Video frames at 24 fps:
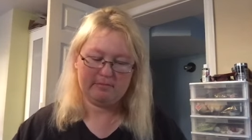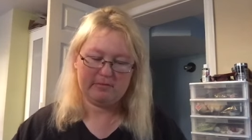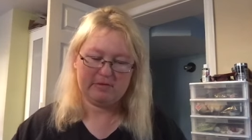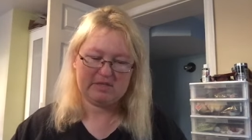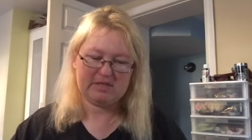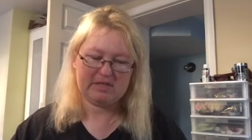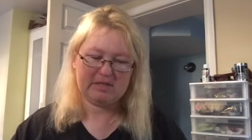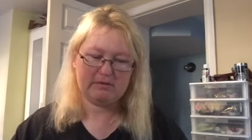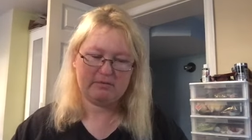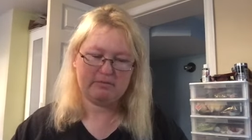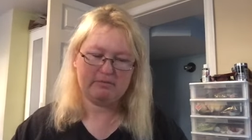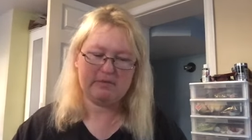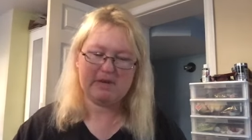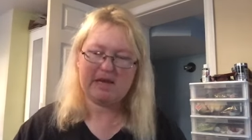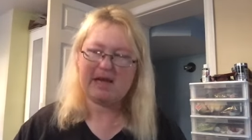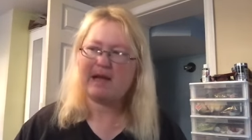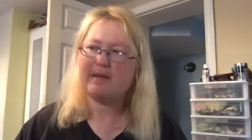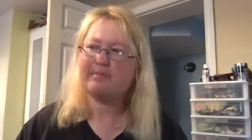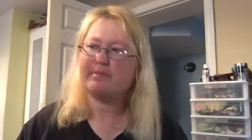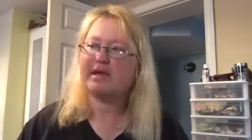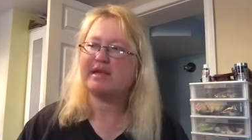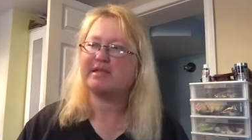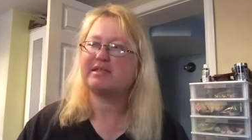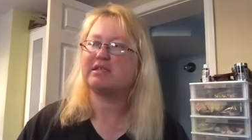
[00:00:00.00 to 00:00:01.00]
So,
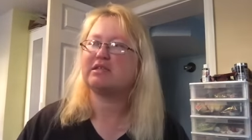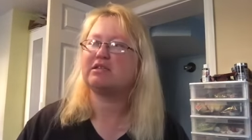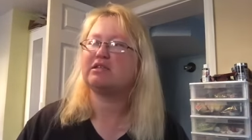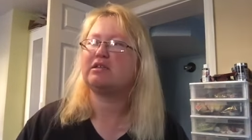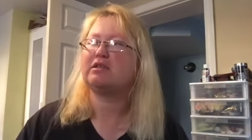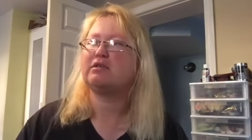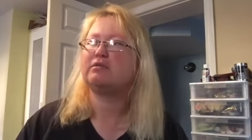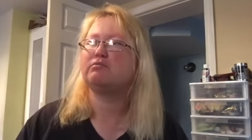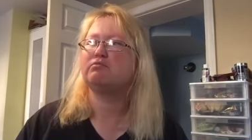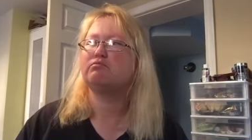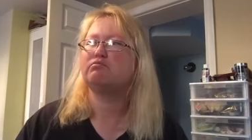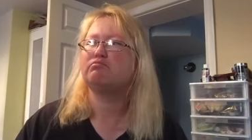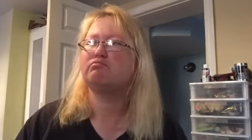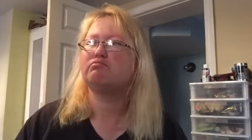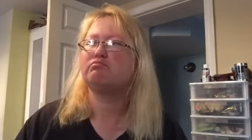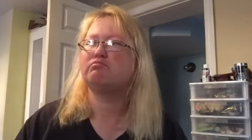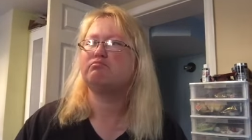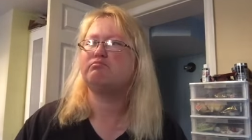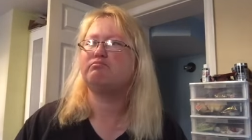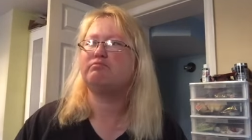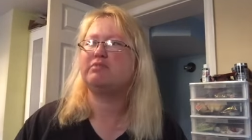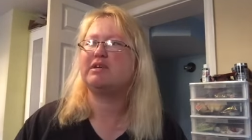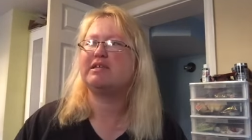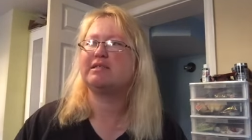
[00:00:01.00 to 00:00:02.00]
I basically
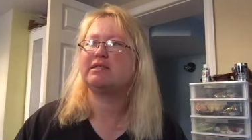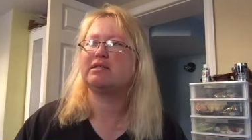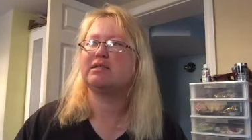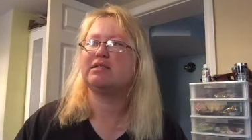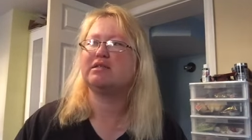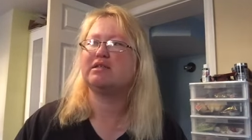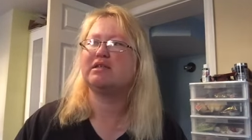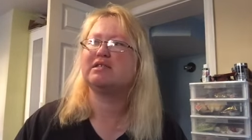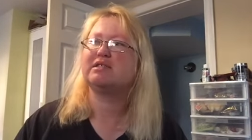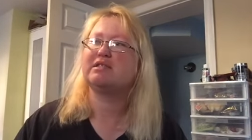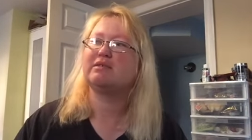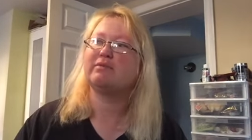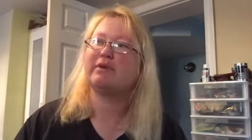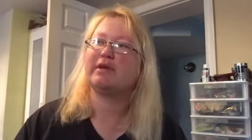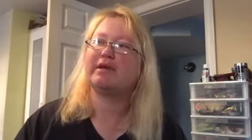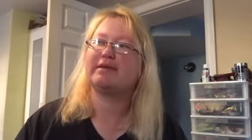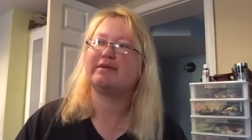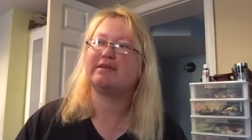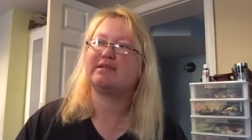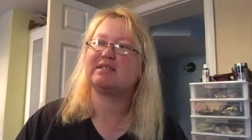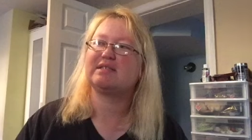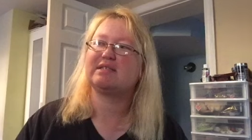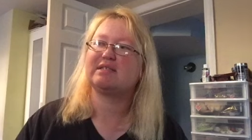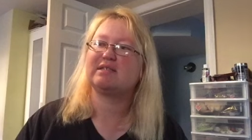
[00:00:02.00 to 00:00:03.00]
this
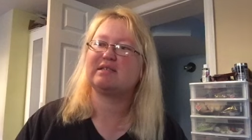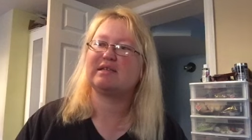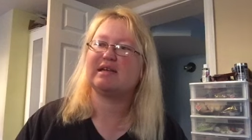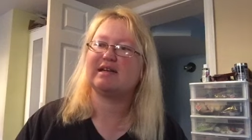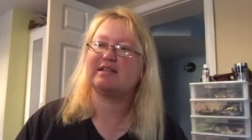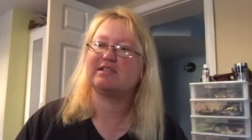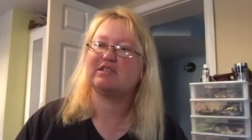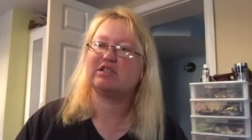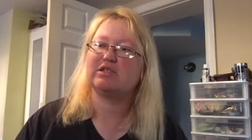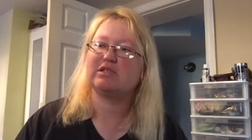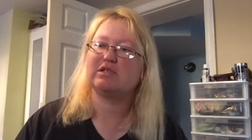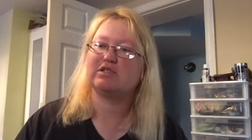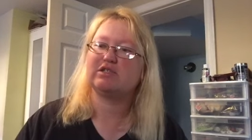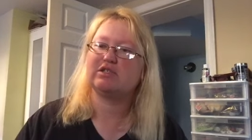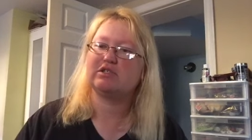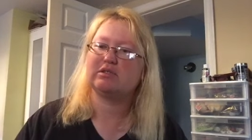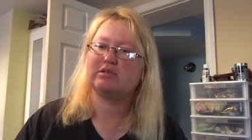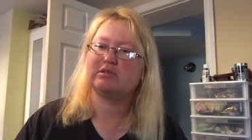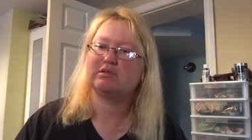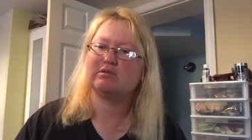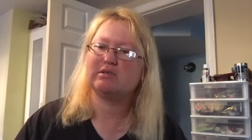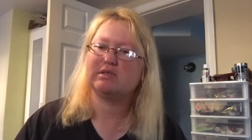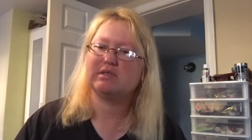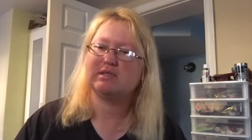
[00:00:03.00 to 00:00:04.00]
week's stash
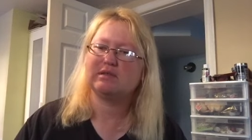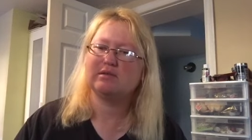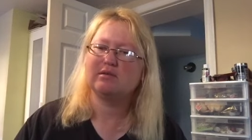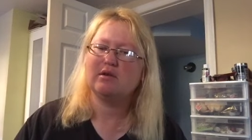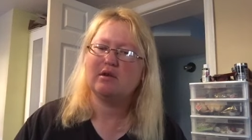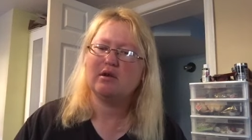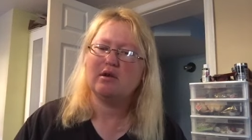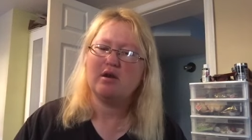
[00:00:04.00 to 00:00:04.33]
editions